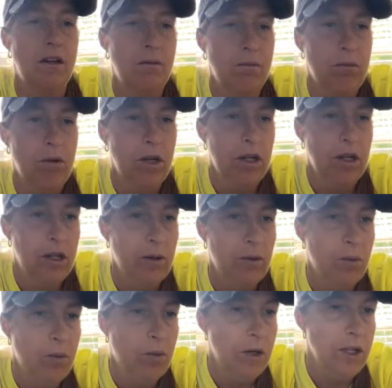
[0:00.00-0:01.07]
umbrella
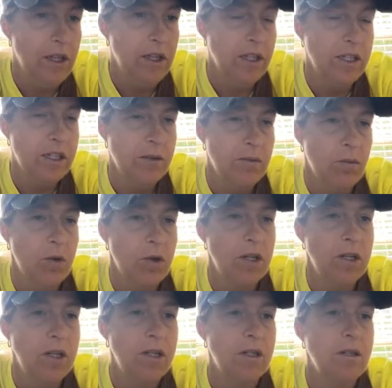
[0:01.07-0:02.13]
one this
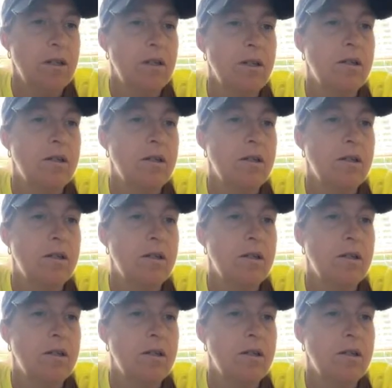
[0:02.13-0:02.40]
morning.